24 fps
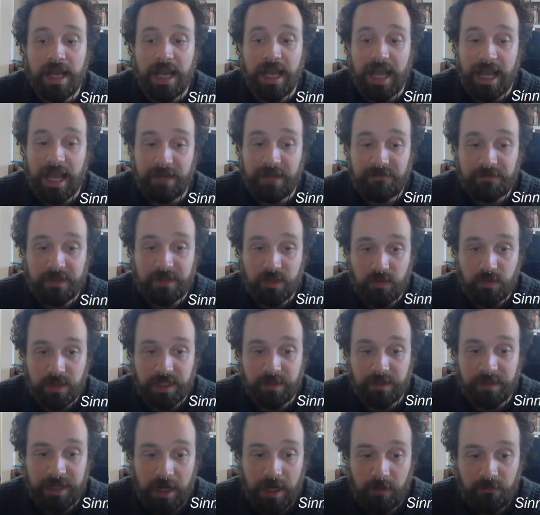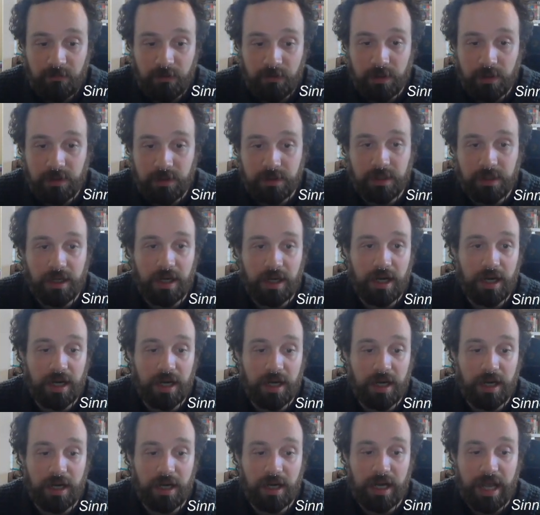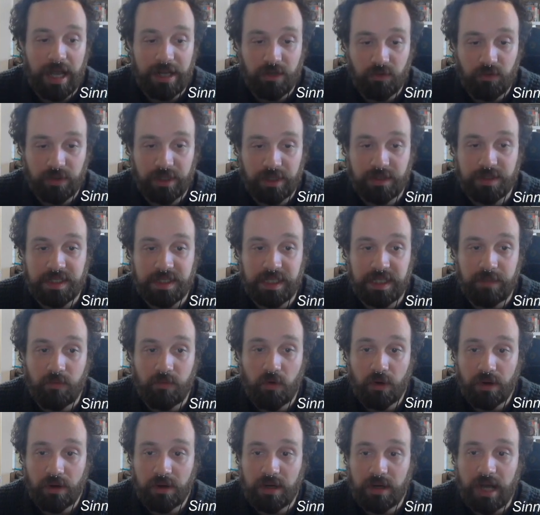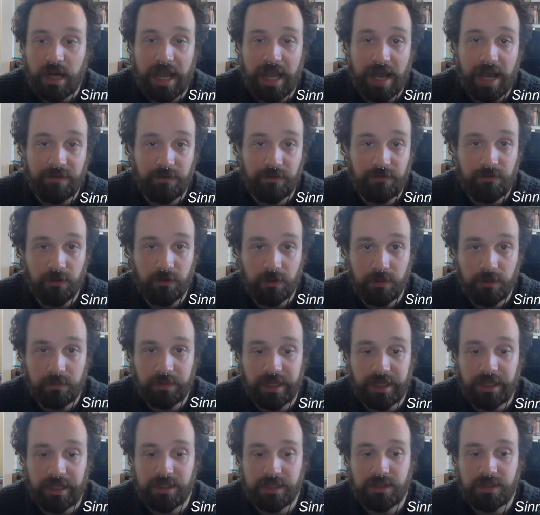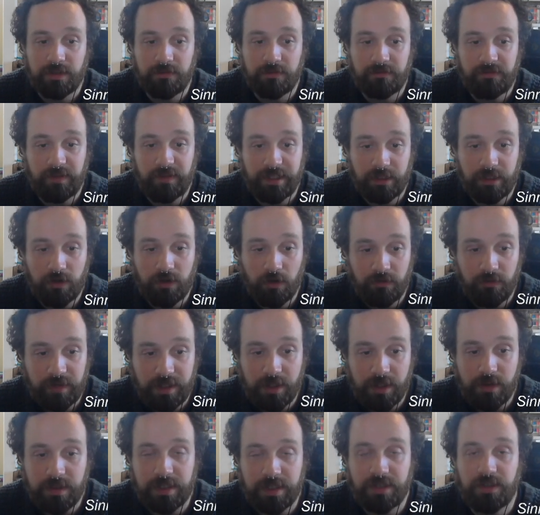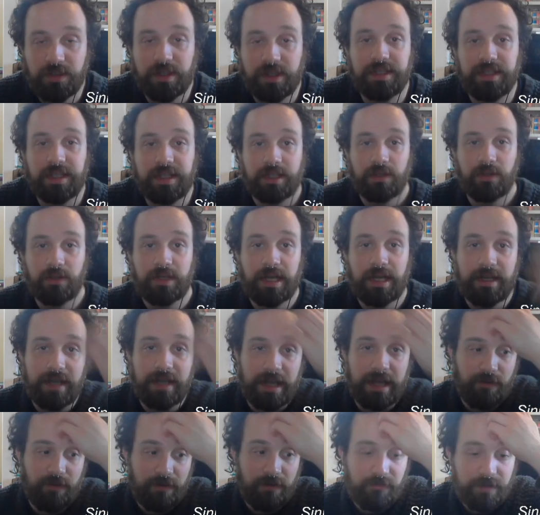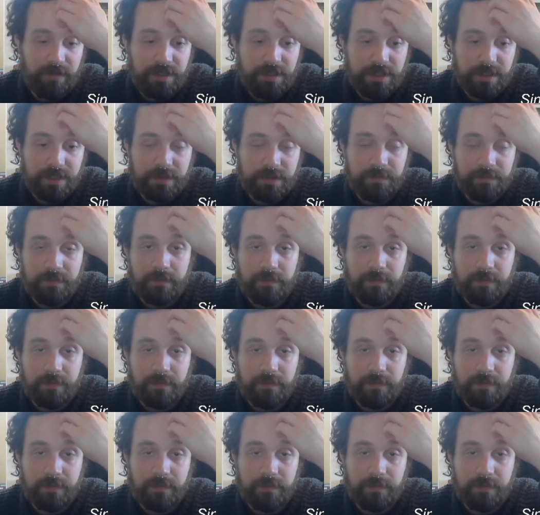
If this was something helpful and you would like to see more, I have a full playlist of LeetCode videos that you can take a look at and reference.